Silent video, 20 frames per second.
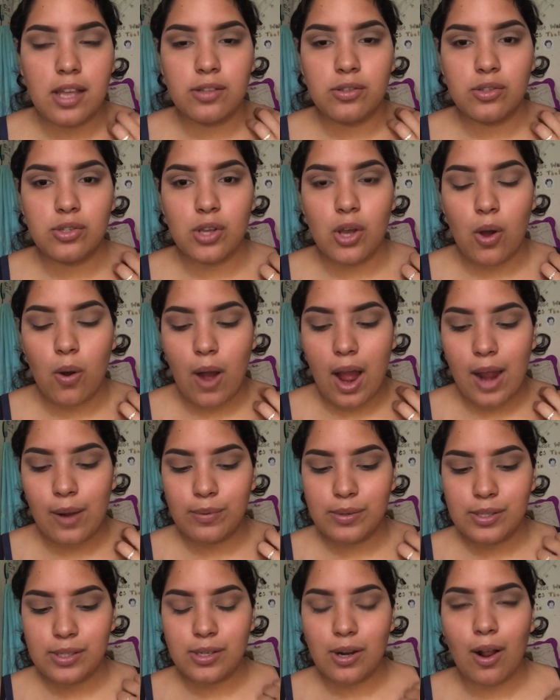and so I
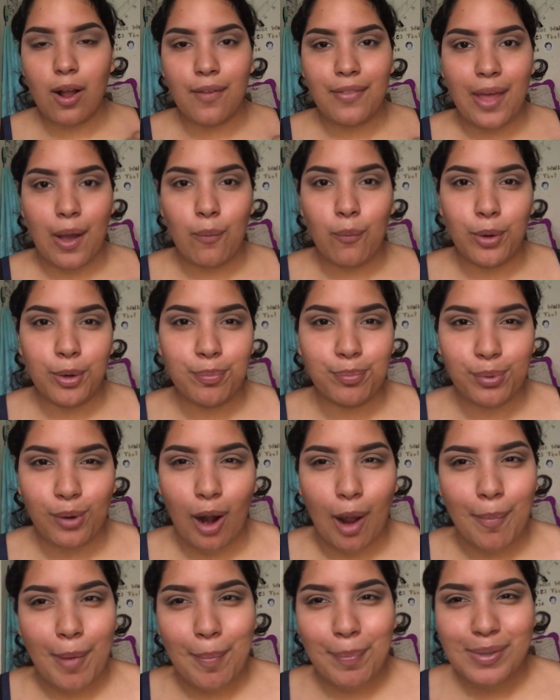was stuck on that one
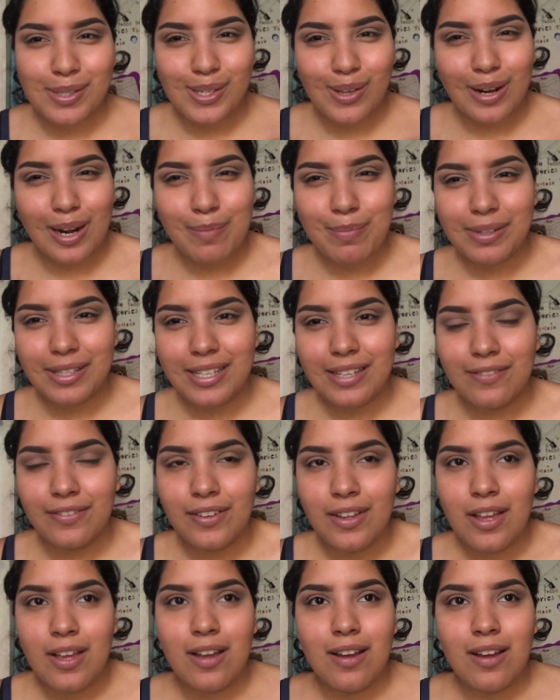prom episode, I believe.